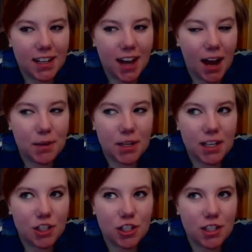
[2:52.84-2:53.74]

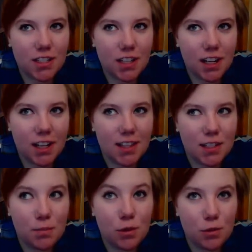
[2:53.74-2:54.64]
it's just
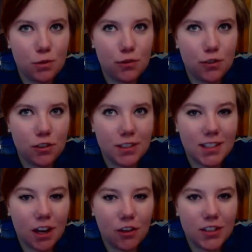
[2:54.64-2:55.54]
this beautiful
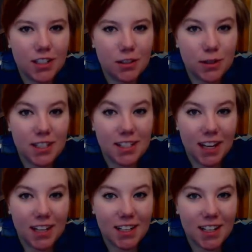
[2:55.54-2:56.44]
delve into
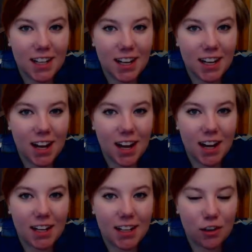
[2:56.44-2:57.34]
insanity, and
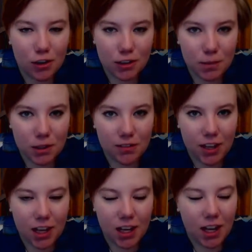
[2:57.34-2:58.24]
I can hardly believe
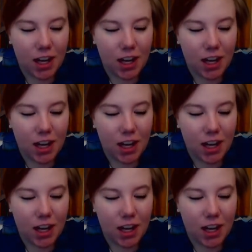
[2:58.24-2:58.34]
it.